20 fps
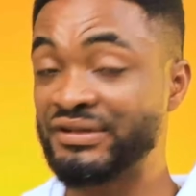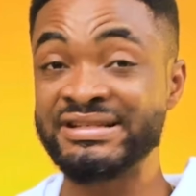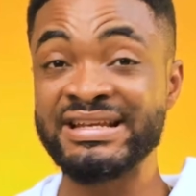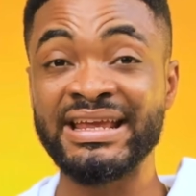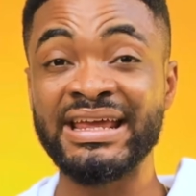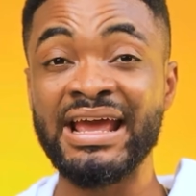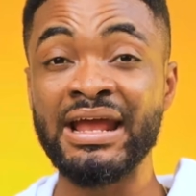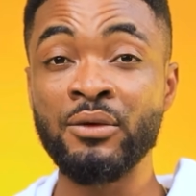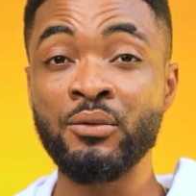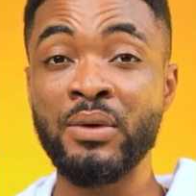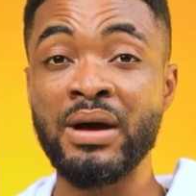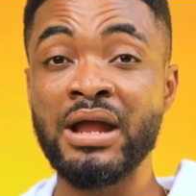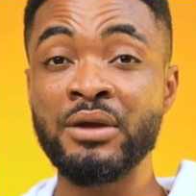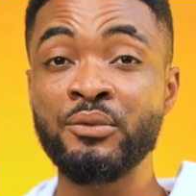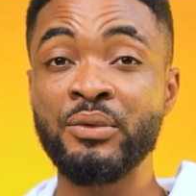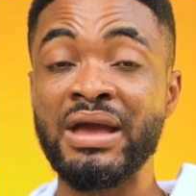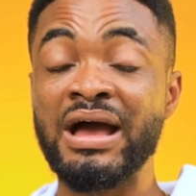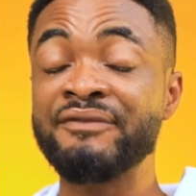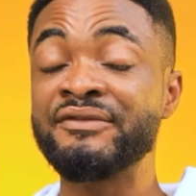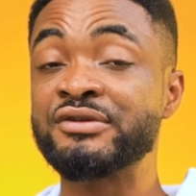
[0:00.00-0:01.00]
For the second
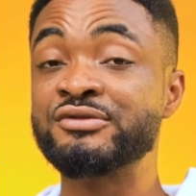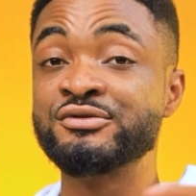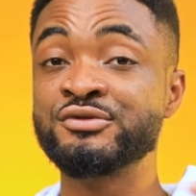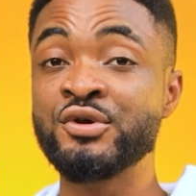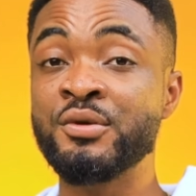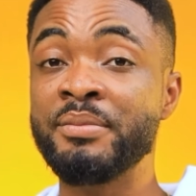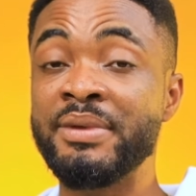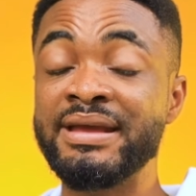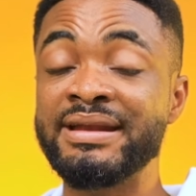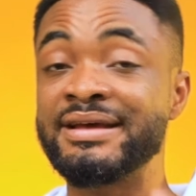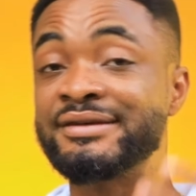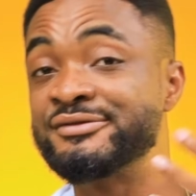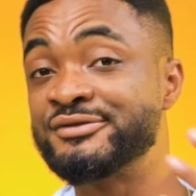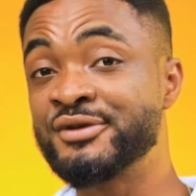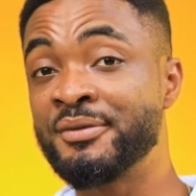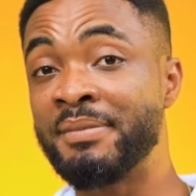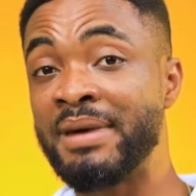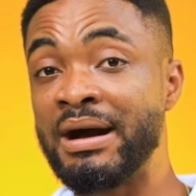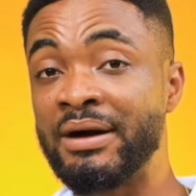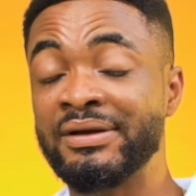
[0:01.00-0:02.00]
one, we have the zoom in and
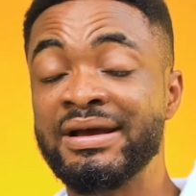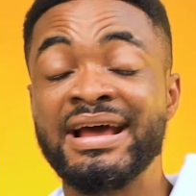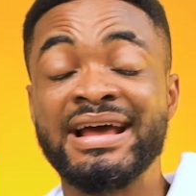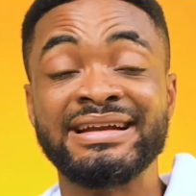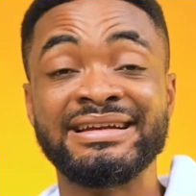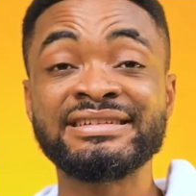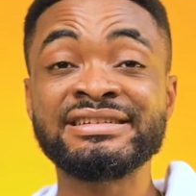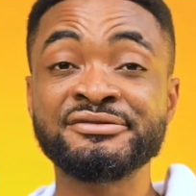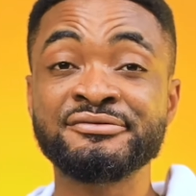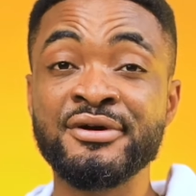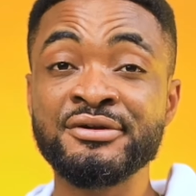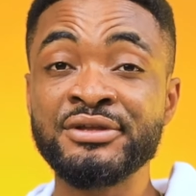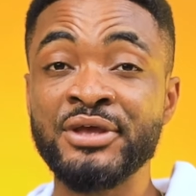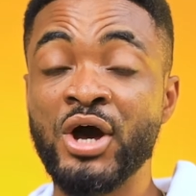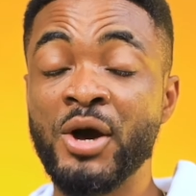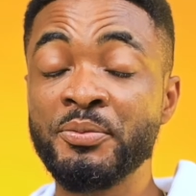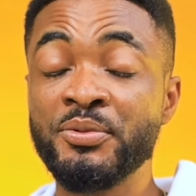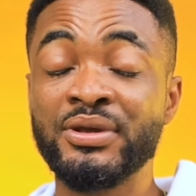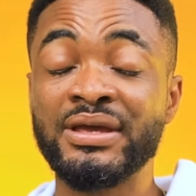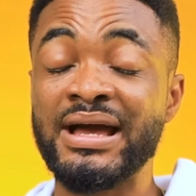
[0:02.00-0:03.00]
zoom out. This is going to
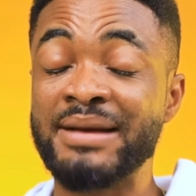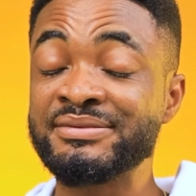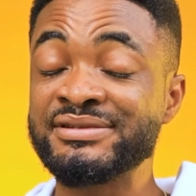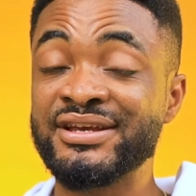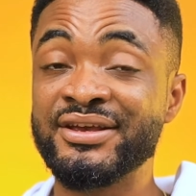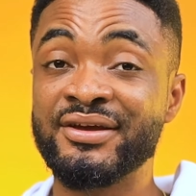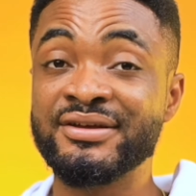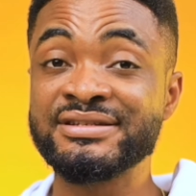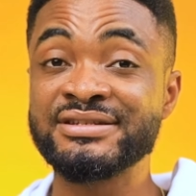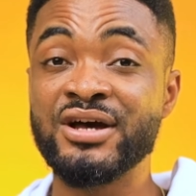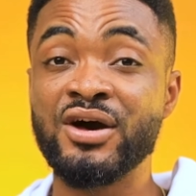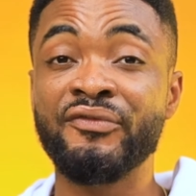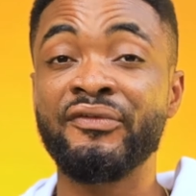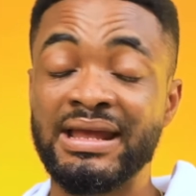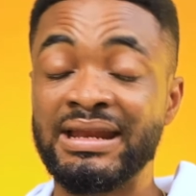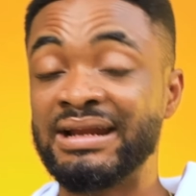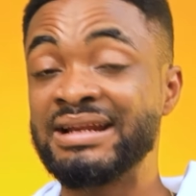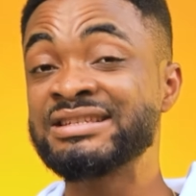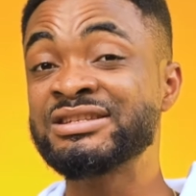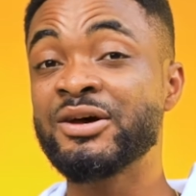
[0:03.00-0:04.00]
help you capture
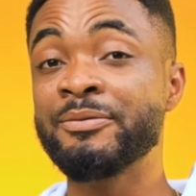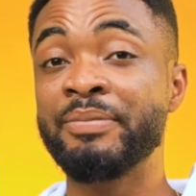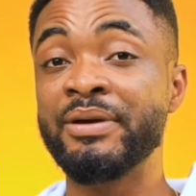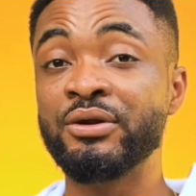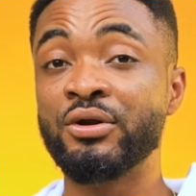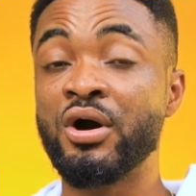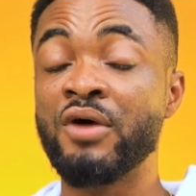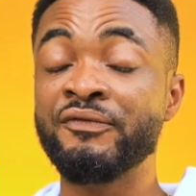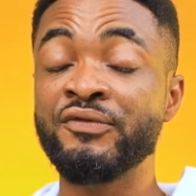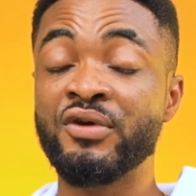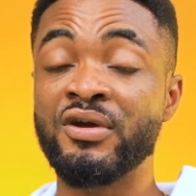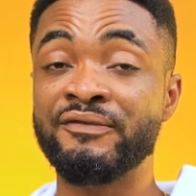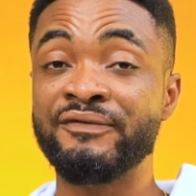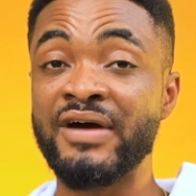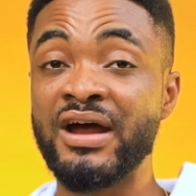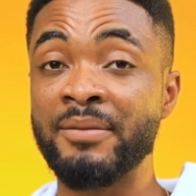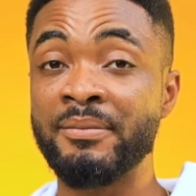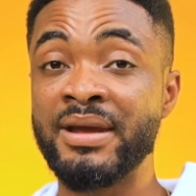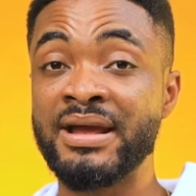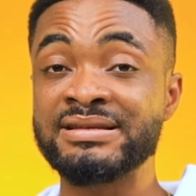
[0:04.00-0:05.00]
yourself in a little bit of your
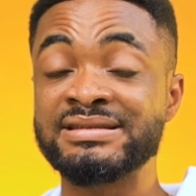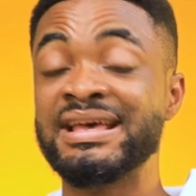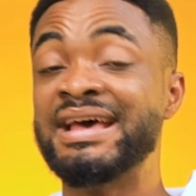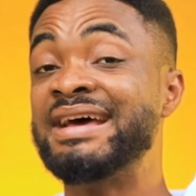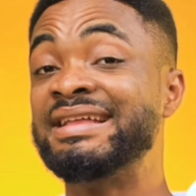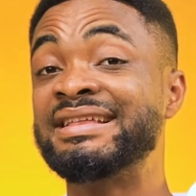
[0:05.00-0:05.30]
environment.